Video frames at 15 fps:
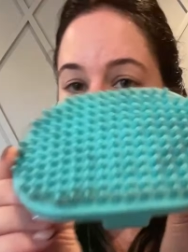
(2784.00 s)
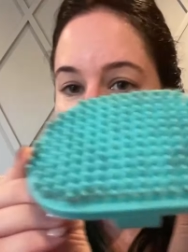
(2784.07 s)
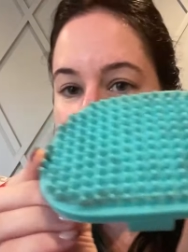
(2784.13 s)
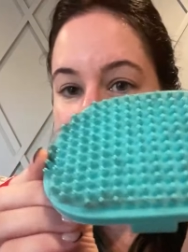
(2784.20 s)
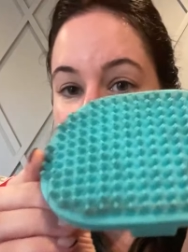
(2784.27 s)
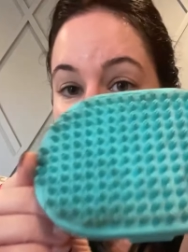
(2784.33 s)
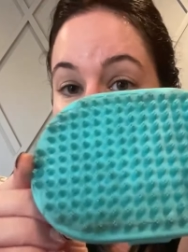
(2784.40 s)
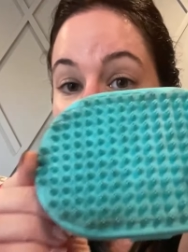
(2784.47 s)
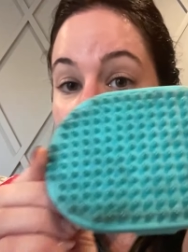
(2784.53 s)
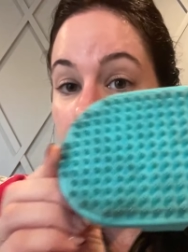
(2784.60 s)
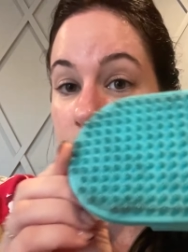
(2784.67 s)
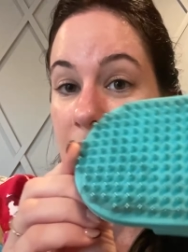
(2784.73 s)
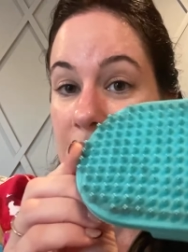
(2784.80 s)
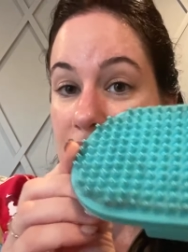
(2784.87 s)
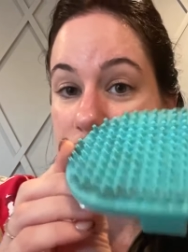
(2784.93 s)
you can see
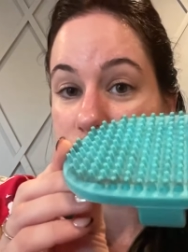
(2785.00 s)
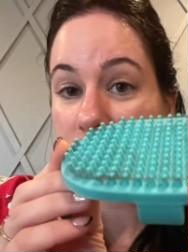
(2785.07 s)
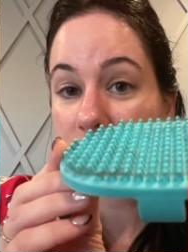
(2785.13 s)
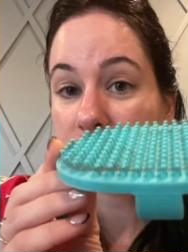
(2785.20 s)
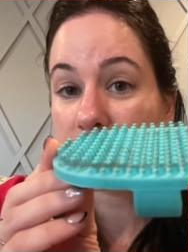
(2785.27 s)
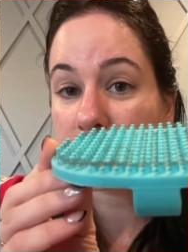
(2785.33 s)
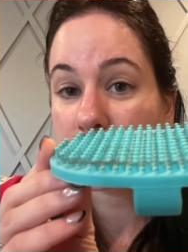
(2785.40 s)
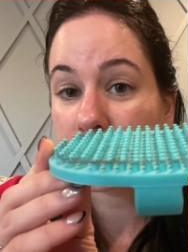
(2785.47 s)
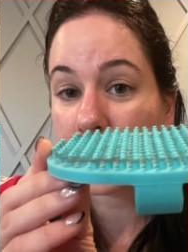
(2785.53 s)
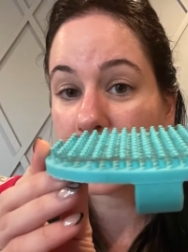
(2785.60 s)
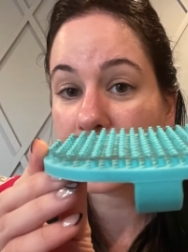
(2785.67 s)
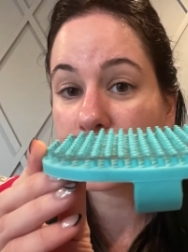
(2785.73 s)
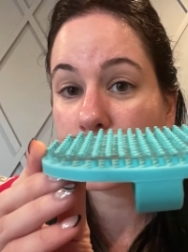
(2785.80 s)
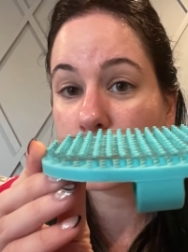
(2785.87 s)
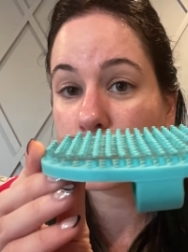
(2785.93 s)
already, she's
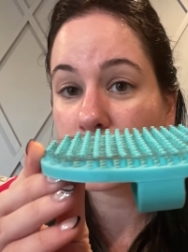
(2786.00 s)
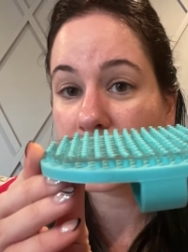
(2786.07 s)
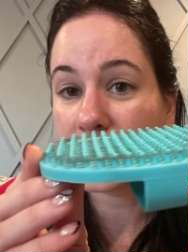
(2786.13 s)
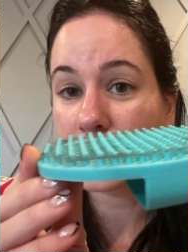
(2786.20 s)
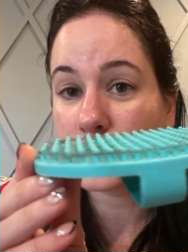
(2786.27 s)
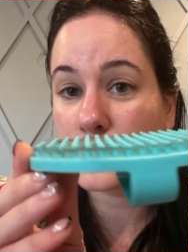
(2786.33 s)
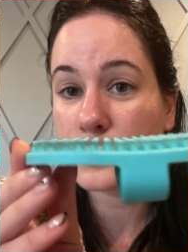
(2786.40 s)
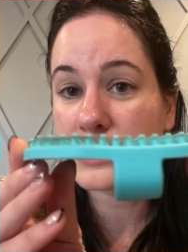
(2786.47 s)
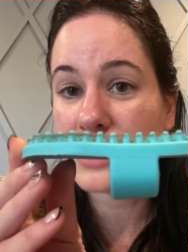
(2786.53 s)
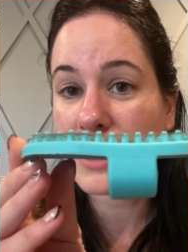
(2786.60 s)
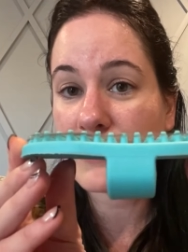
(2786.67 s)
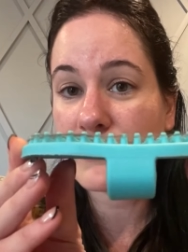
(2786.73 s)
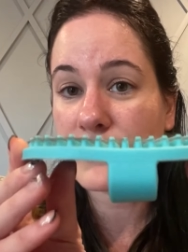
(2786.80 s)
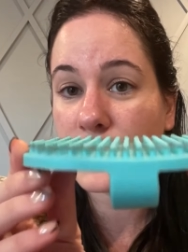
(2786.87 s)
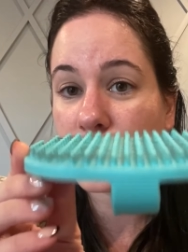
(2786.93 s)
starting to really lose
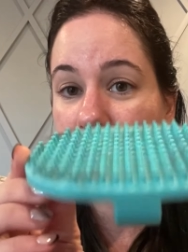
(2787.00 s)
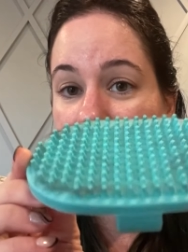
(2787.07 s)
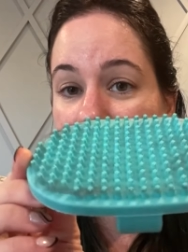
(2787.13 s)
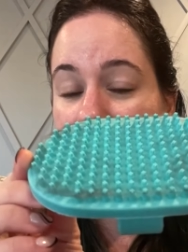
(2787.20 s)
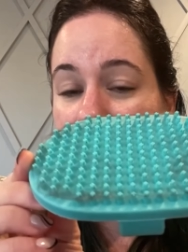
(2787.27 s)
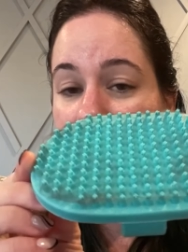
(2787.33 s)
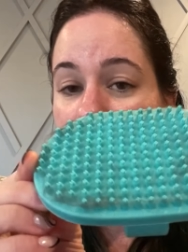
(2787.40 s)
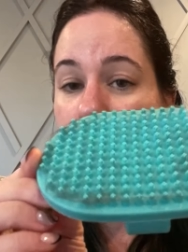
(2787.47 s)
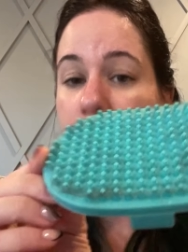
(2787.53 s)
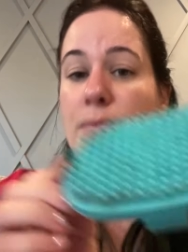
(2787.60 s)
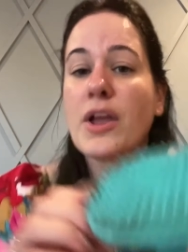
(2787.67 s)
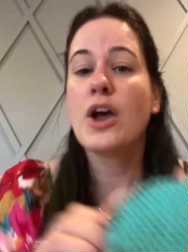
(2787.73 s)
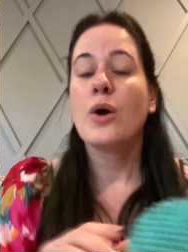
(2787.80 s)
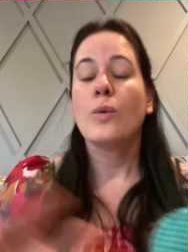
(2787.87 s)
that fur, that hair.